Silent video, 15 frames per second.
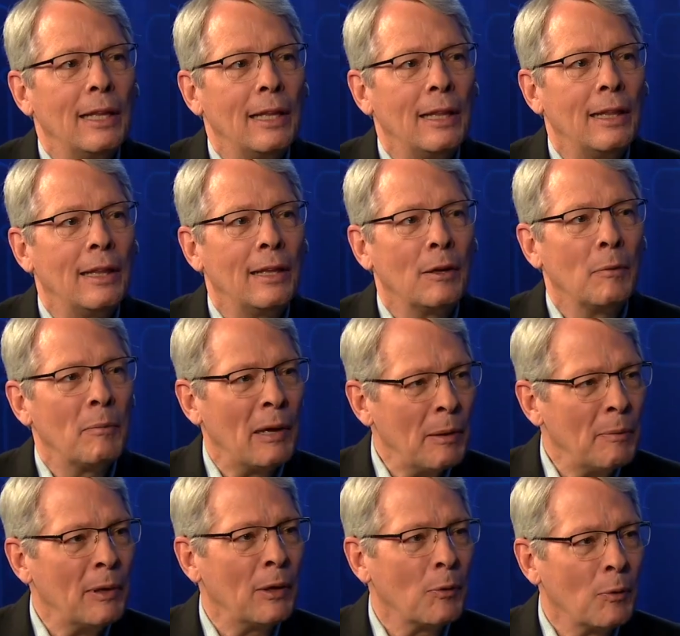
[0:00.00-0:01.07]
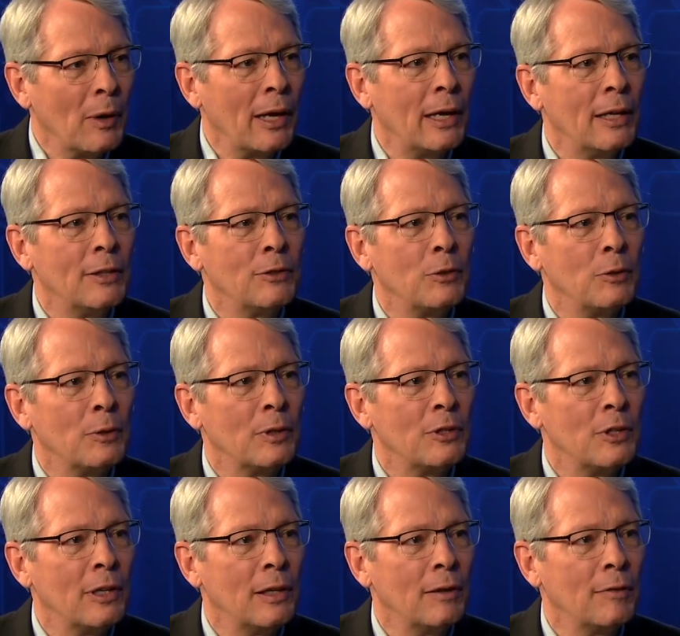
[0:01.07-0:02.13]
there may be a way to
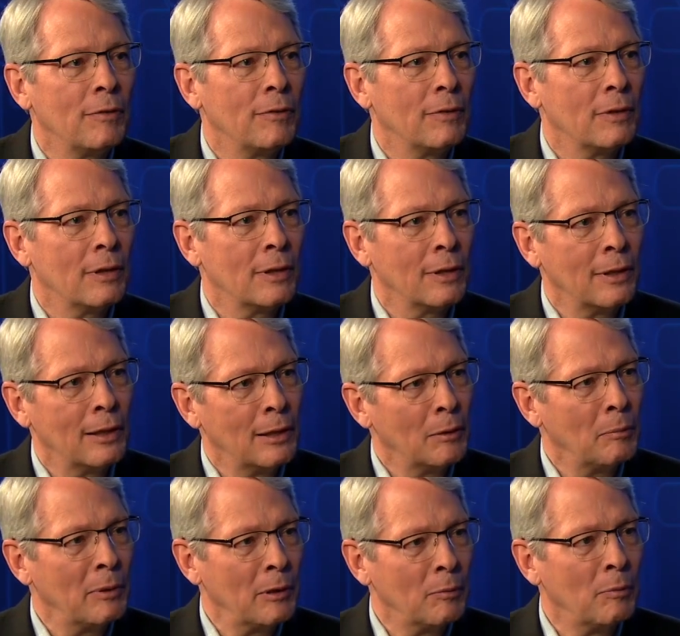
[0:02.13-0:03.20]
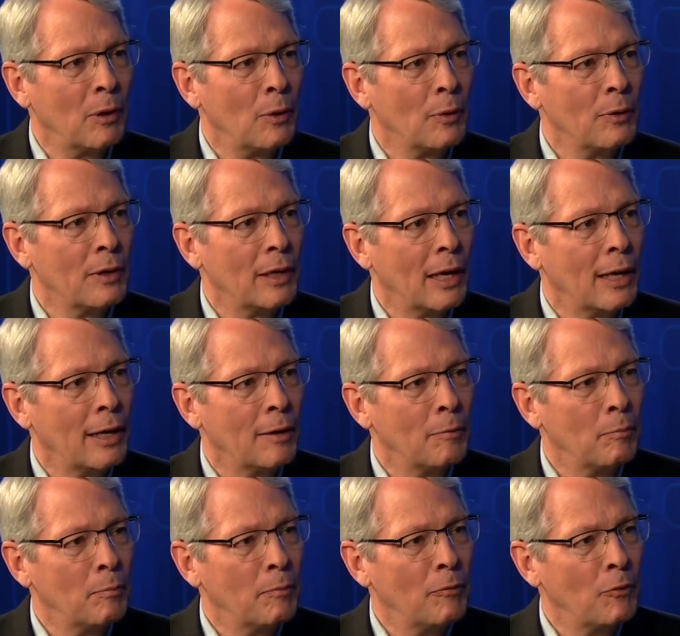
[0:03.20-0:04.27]
achieve a little bit of both, not a
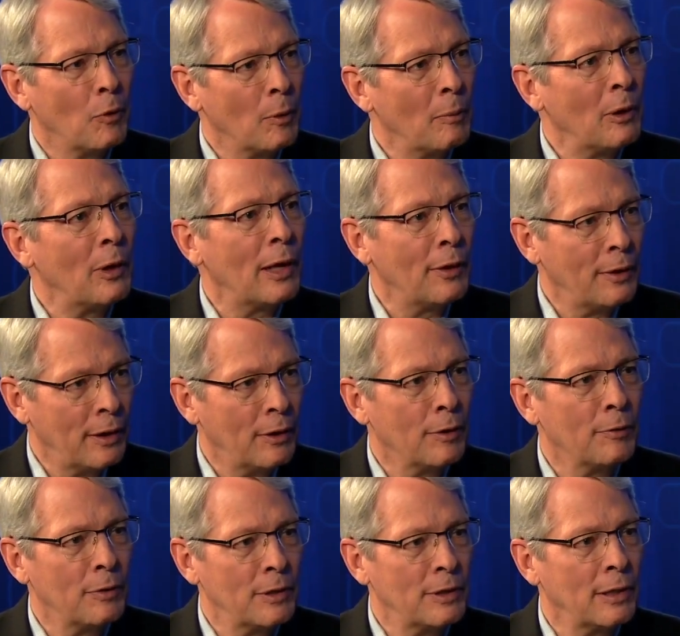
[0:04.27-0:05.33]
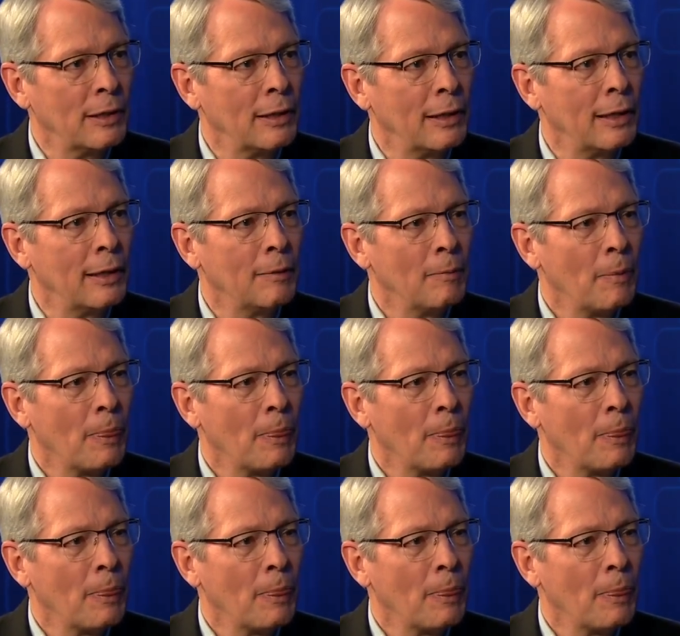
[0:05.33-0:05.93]
formal healthcare facility,